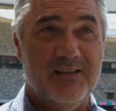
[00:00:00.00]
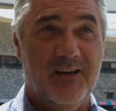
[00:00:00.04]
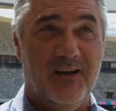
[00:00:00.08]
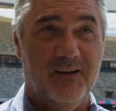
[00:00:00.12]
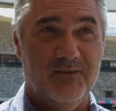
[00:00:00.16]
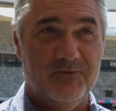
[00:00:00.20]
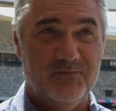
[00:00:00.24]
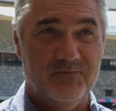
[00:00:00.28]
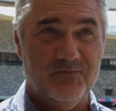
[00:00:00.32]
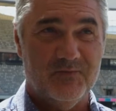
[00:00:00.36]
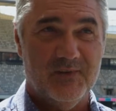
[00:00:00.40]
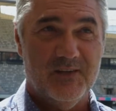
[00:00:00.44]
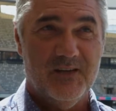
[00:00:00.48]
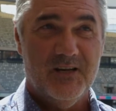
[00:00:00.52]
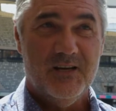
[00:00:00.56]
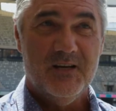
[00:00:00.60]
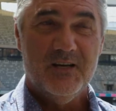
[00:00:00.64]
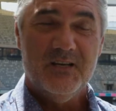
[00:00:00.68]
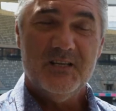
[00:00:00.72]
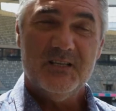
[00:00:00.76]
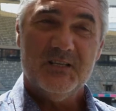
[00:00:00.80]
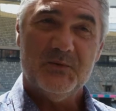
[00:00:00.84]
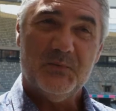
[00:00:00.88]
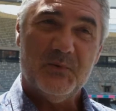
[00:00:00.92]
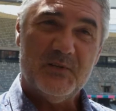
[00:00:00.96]
down,
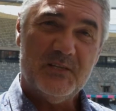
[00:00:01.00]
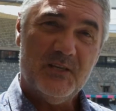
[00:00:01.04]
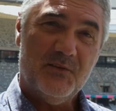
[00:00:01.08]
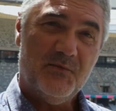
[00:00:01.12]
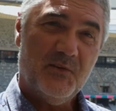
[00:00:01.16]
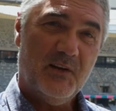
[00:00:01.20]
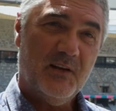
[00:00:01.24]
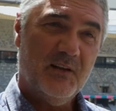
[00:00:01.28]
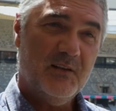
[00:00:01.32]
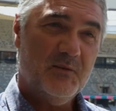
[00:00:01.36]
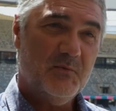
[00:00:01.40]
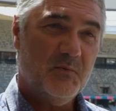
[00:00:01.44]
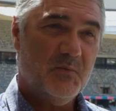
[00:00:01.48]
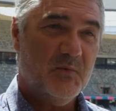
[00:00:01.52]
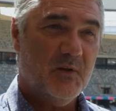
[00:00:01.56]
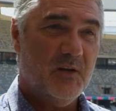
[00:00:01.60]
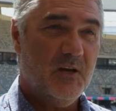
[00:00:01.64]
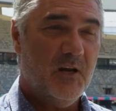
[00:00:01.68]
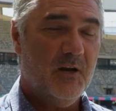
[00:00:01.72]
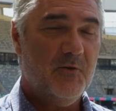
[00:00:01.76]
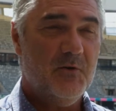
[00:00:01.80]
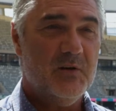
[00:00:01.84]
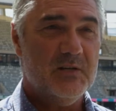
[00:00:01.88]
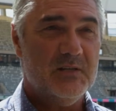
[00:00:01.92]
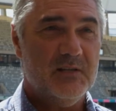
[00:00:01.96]
specifically the
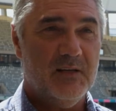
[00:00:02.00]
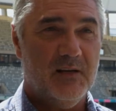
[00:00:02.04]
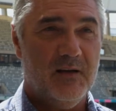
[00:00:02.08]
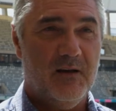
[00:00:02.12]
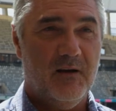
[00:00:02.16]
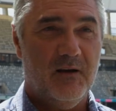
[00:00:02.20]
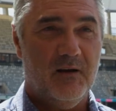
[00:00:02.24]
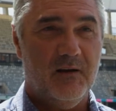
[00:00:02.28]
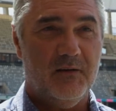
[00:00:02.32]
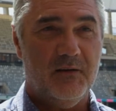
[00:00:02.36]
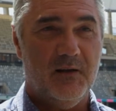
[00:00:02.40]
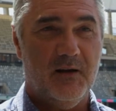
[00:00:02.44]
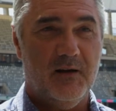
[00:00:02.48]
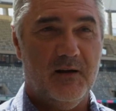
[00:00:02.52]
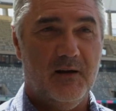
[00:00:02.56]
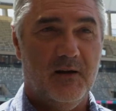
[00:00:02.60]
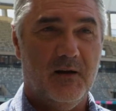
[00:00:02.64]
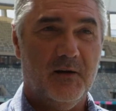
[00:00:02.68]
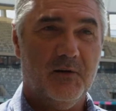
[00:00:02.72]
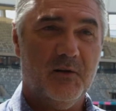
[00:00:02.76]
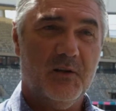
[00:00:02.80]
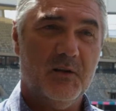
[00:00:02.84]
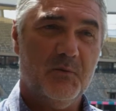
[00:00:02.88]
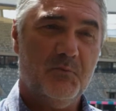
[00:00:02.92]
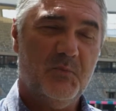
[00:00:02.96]
areas that are
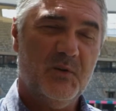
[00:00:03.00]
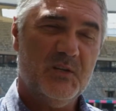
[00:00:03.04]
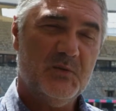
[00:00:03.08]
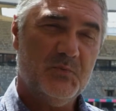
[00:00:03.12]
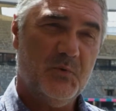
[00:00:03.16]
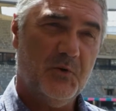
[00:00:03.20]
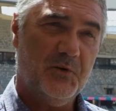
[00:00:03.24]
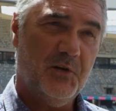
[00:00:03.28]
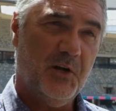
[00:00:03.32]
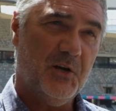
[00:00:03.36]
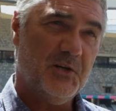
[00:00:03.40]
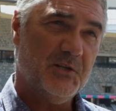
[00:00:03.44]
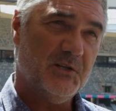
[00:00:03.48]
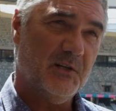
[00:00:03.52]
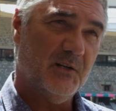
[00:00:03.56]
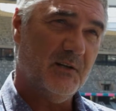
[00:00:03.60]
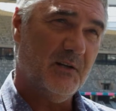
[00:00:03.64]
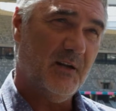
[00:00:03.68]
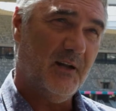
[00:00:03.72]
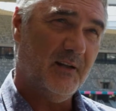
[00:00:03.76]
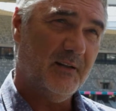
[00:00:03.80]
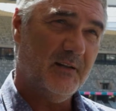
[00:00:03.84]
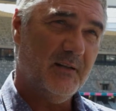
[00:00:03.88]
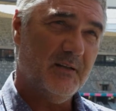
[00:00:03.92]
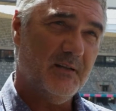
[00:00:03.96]
under the pitch protection
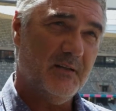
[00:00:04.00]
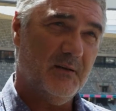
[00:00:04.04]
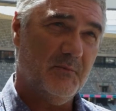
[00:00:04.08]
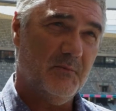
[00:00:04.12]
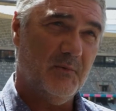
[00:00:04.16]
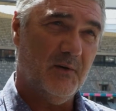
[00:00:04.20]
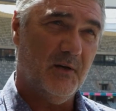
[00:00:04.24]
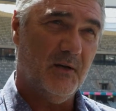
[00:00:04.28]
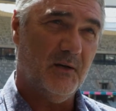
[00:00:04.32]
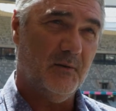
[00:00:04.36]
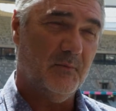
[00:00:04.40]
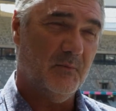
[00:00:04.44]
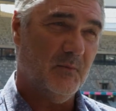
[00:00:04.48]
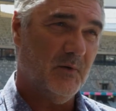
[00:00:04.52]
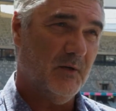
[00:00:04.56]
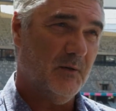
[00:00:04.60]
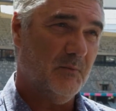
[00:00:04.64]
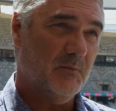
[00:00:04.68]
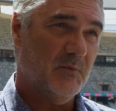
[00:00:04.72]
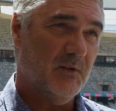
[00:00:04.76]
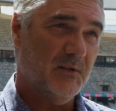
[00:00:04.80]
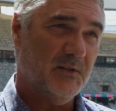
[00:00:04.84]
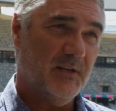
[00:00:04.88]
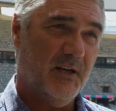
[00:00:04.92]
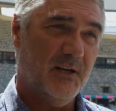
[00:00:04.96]
and under
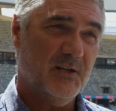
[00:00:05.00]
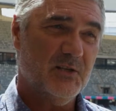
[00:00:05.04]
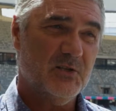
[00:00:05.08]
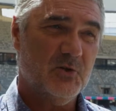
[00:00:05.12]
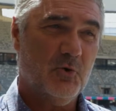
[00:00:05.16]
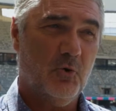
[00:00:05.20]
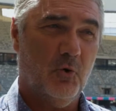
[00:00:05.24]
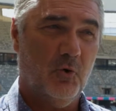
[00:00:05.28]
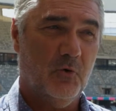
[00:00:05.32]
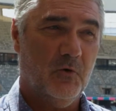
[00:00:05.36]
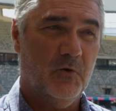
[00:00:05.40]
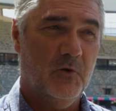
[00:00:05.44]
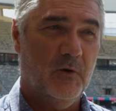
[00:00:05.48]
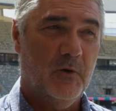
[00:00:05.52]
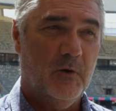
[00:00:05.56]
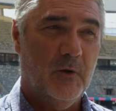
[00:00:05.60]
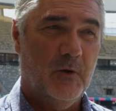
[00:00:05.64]
the tennis court.